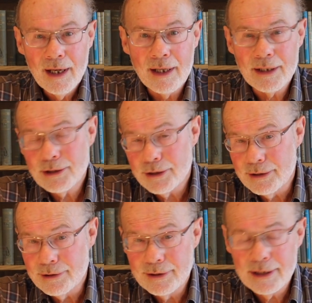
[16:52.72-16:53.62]
And as you
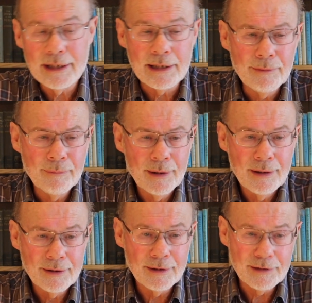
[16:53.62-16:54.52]
can see,
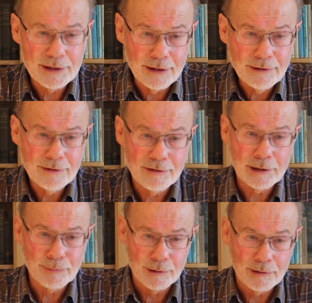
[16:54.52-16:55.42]
the results of
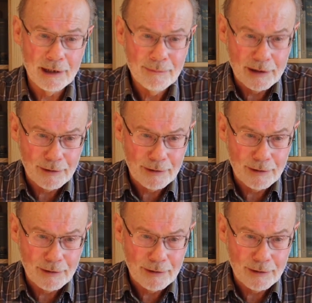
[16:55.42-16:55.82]
this programme, and